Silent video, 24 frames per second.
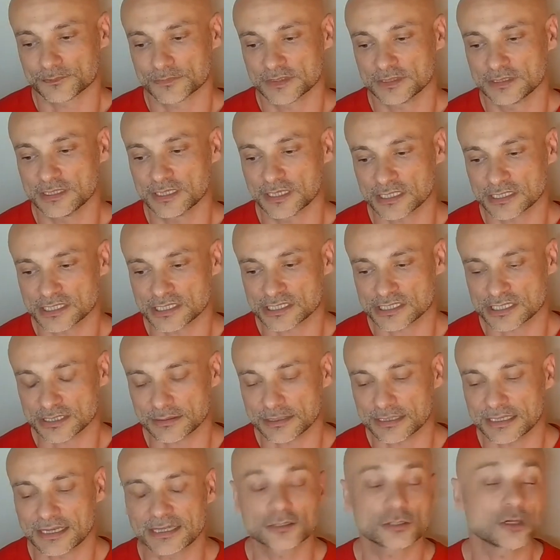there is
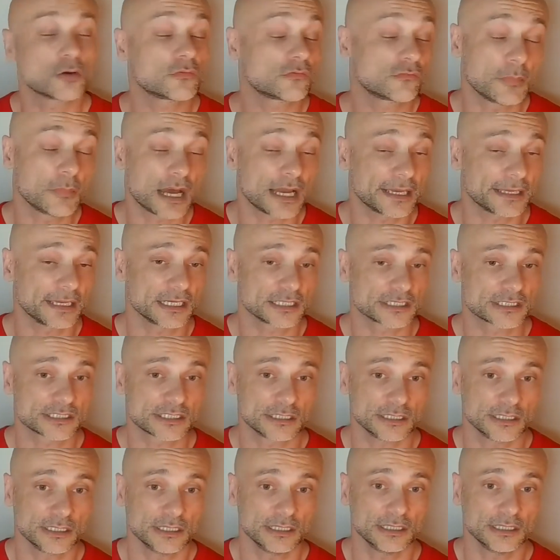some kind of bias